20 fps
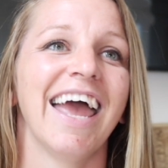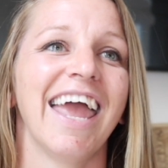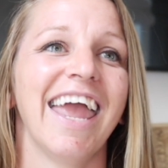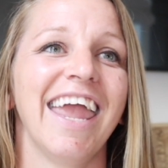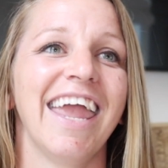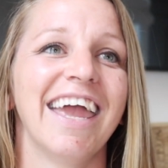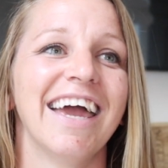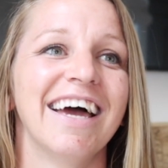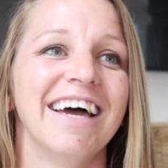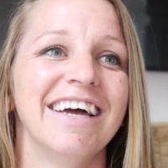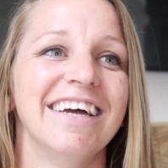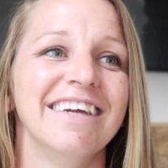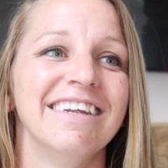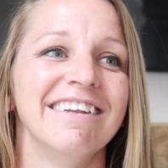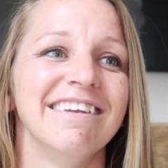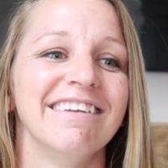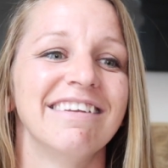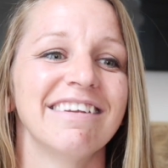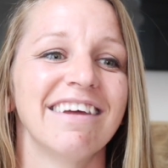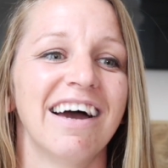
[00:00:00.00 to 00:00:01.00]

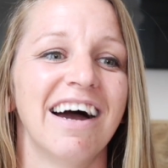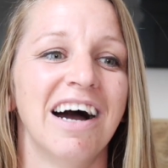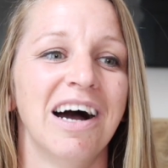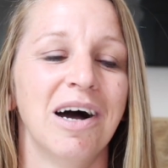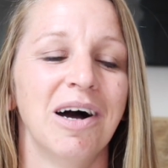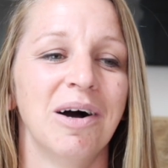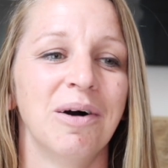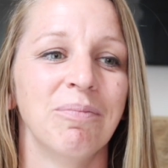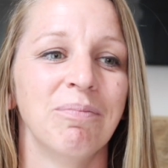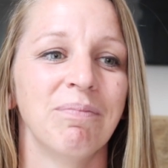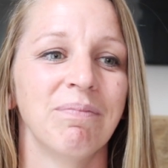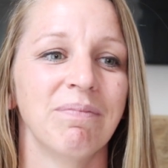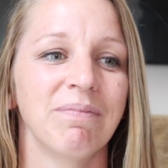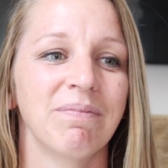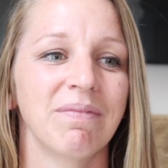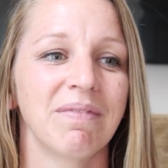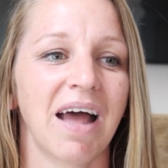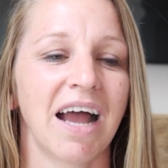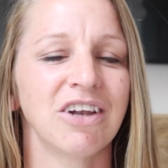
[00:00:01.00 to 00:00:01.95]
And um,